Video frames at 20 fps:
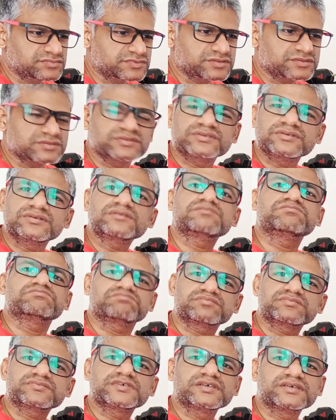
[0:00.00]
so
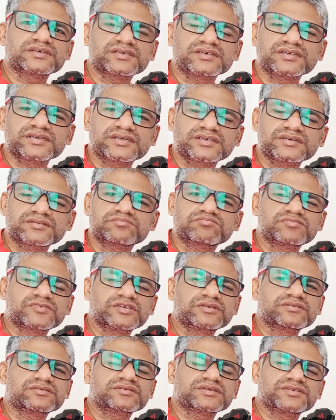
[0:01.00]

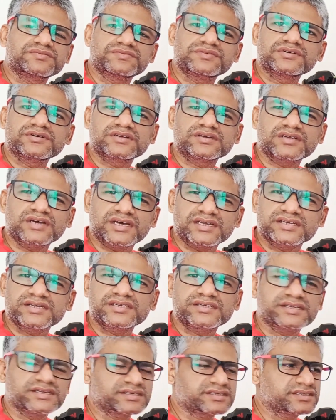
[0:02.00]
if you are
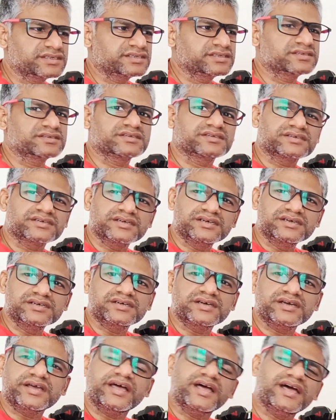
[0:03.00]
architecting,
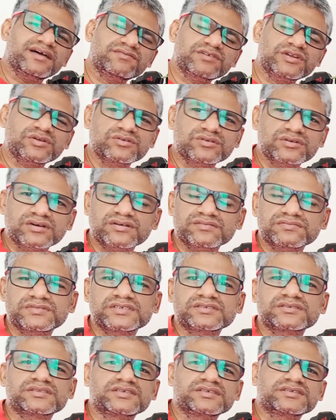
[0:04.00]
have a look of
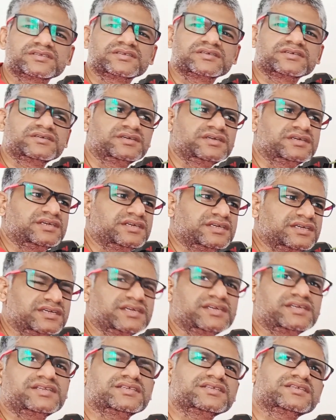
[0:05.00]
these things. So
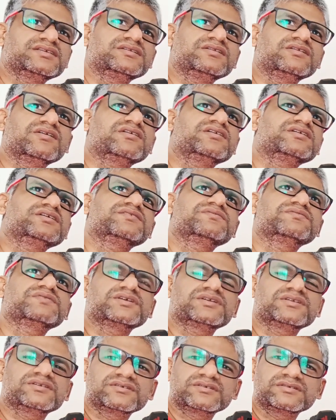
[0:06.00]
it is not a
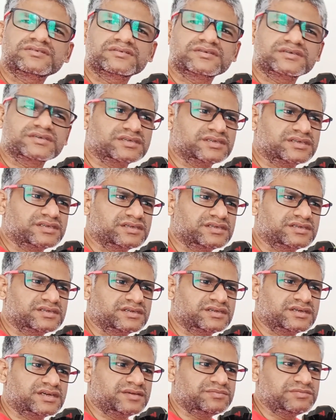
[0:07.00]
video,
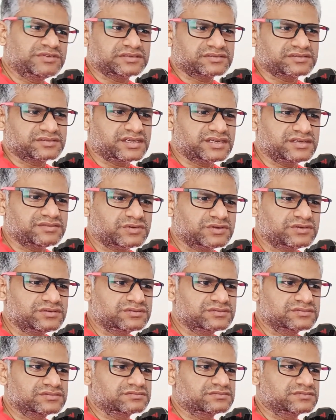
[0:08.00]
I want
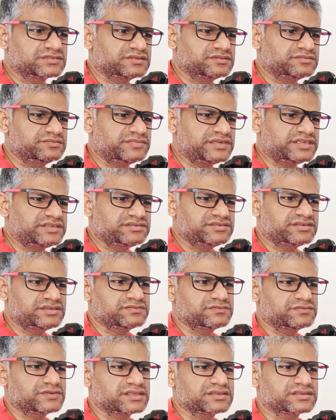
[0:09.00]
to
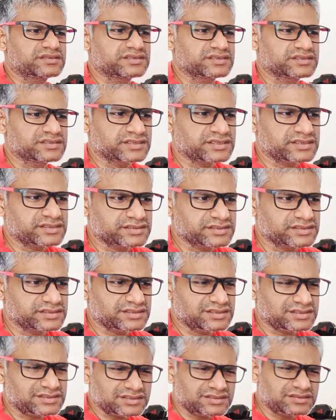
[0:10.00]
mention one thing, that
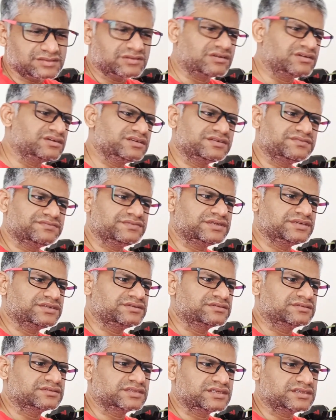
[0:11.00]
this is not a
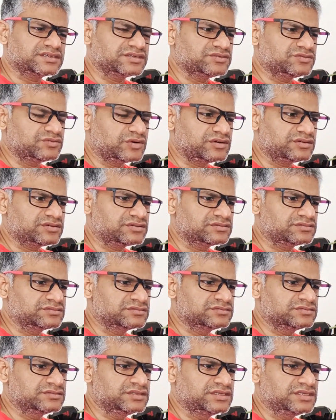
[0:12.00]
video that you want
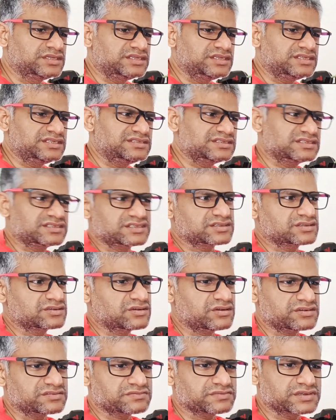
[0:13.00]
to just
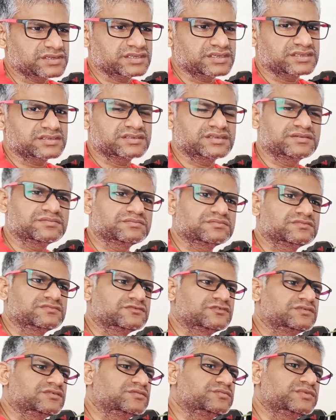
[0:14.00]
configure some
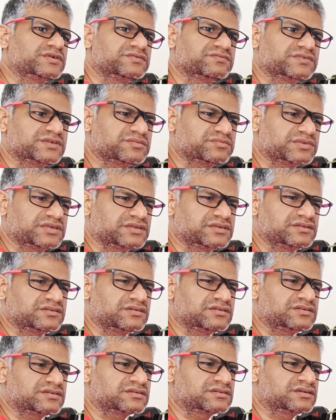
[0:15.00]
OpenVPN
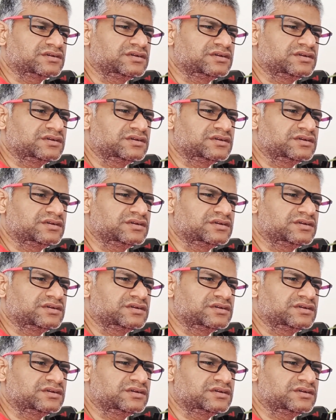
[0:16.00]
or